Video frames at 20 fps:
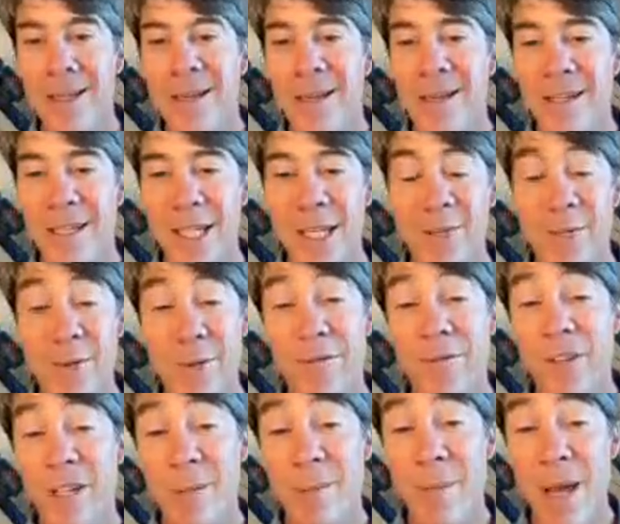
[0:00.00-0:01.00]
uh, give you
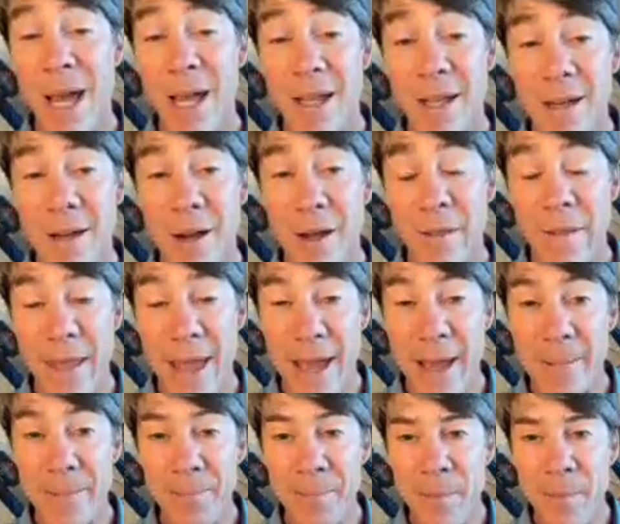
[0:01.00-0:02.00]
feedback on
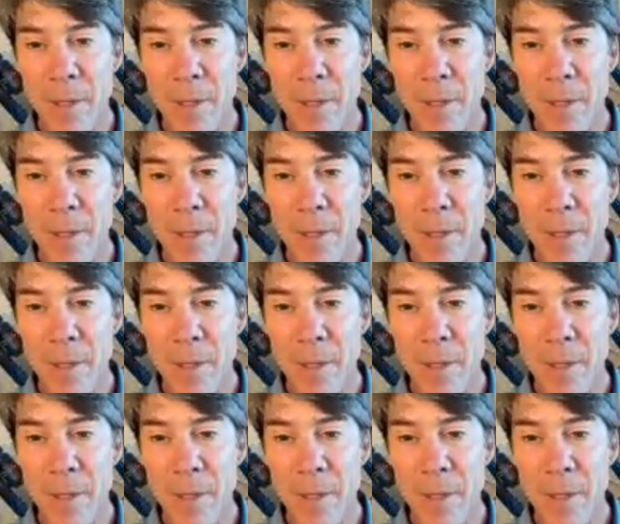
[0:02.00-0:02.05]
that